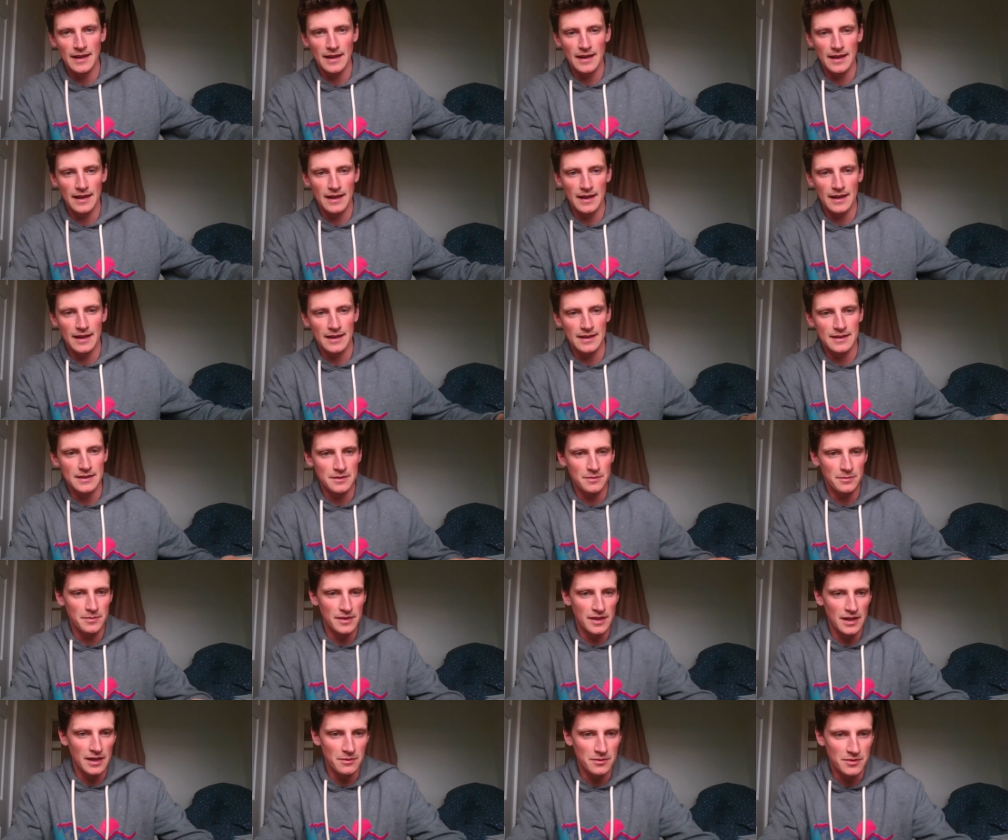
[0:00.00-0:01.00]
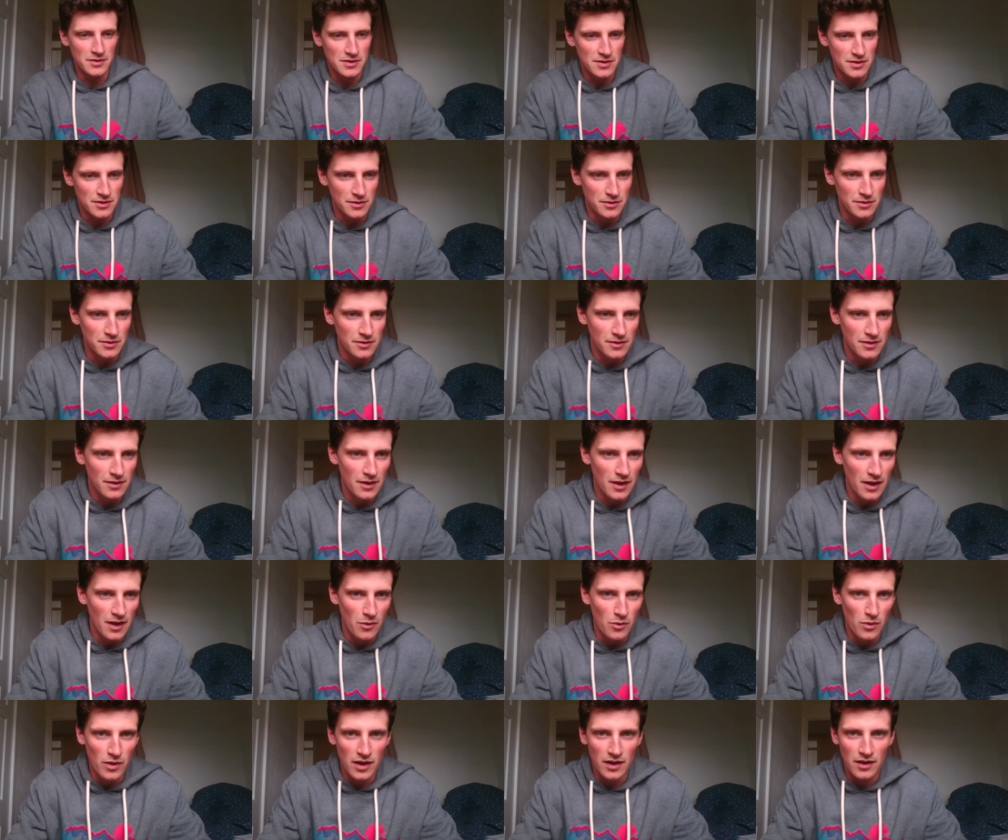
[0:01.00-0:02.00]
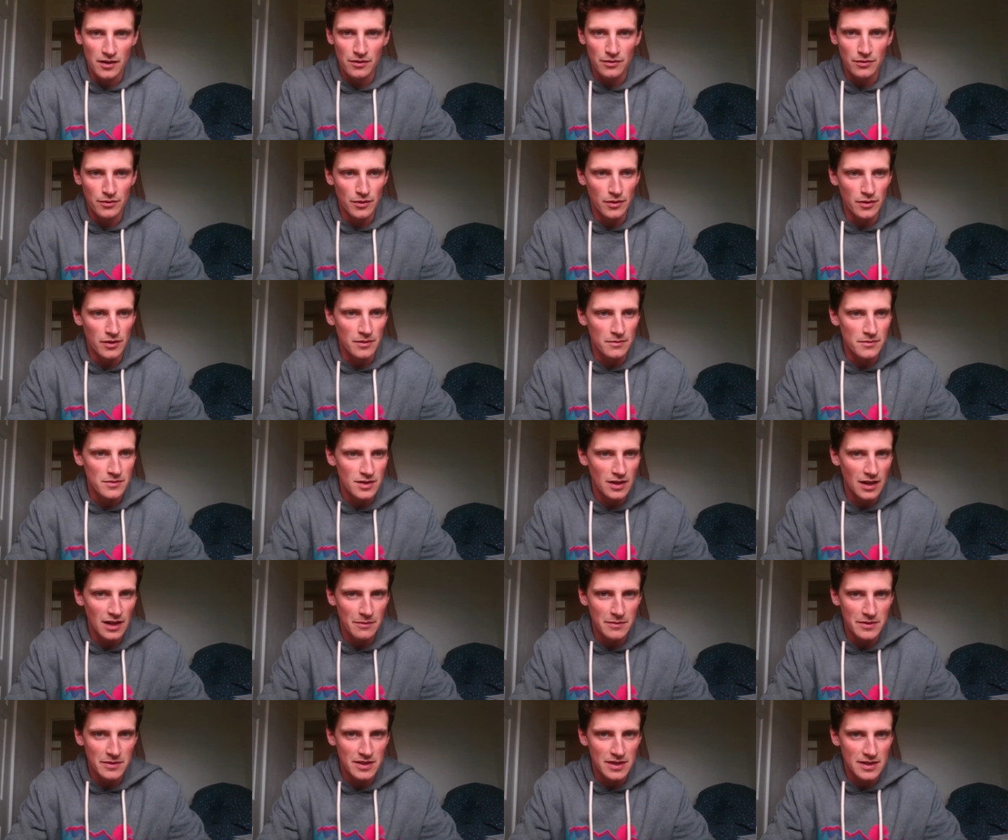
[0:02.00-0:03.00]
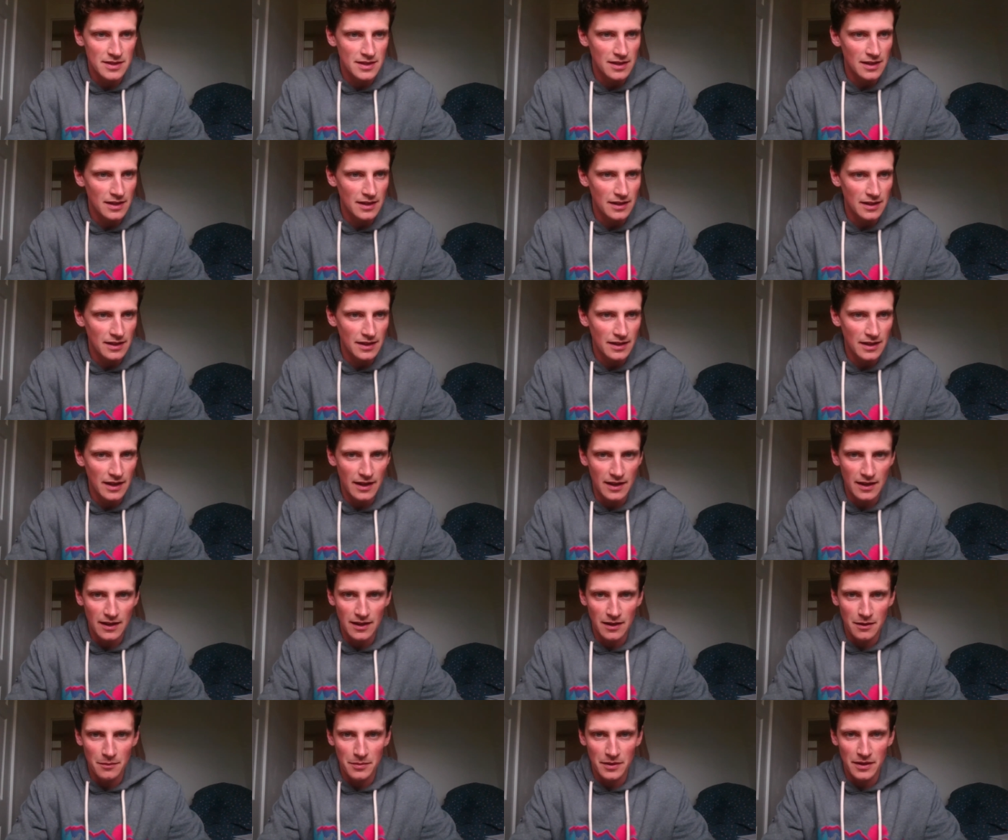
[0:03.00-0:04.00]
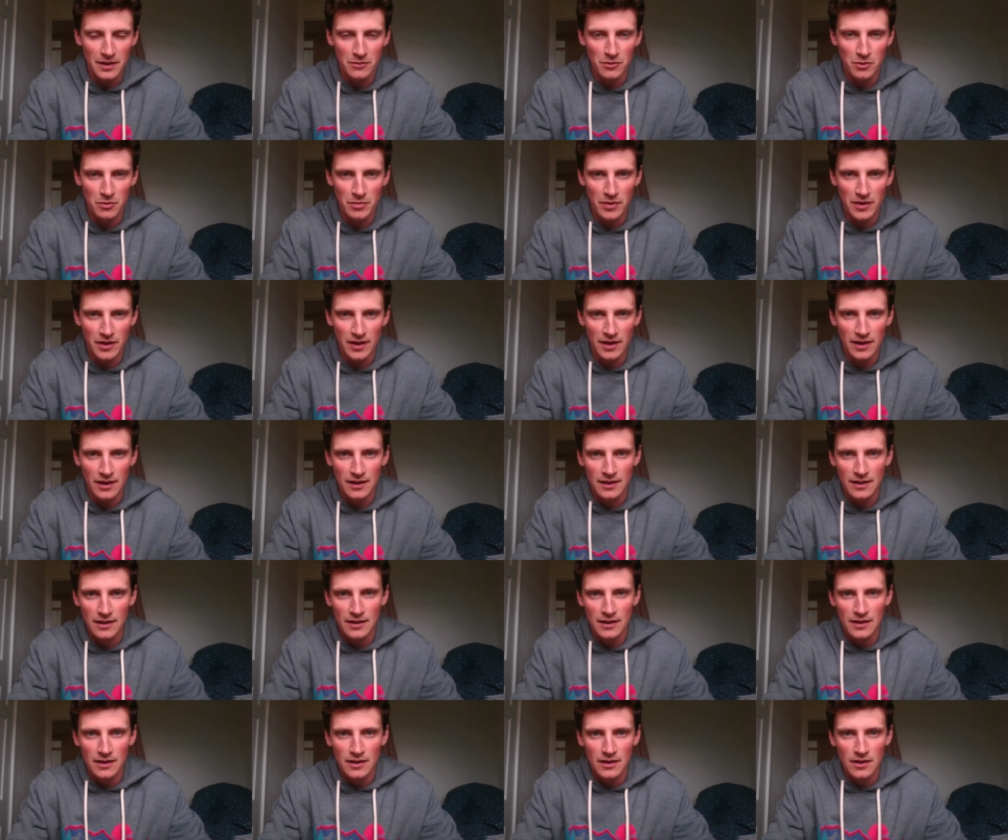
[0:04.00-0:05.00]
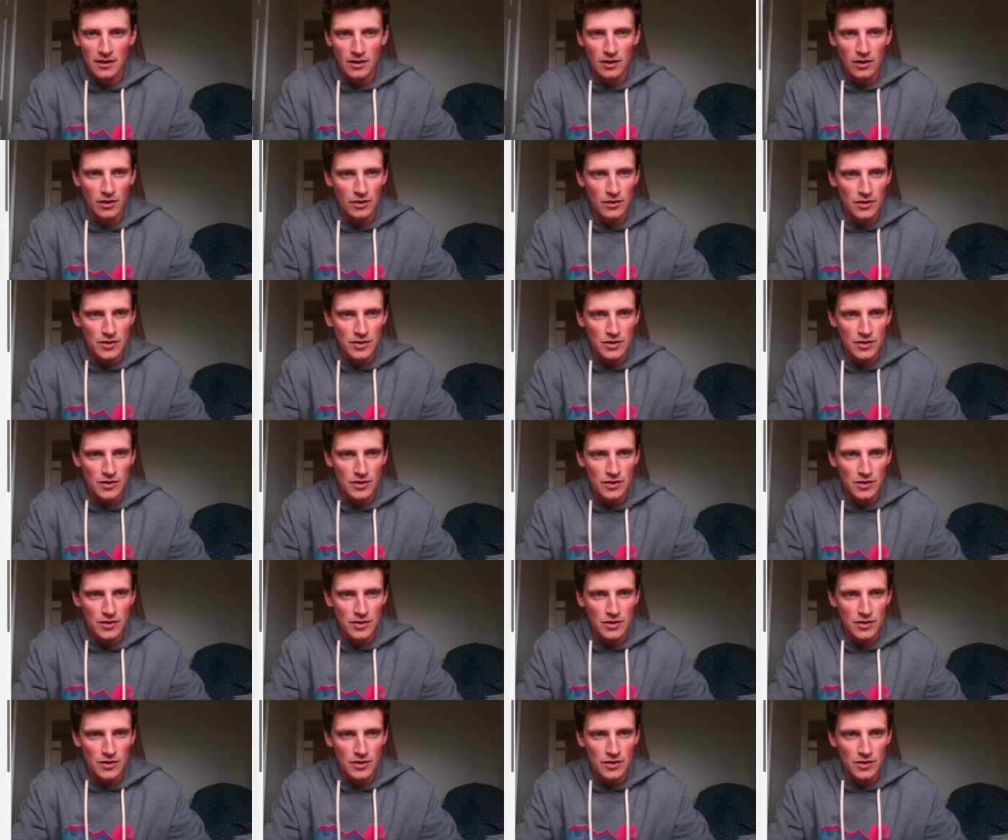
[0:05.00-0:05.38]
and be able to uh, work through them. So let me just get it up here and we'll put it on the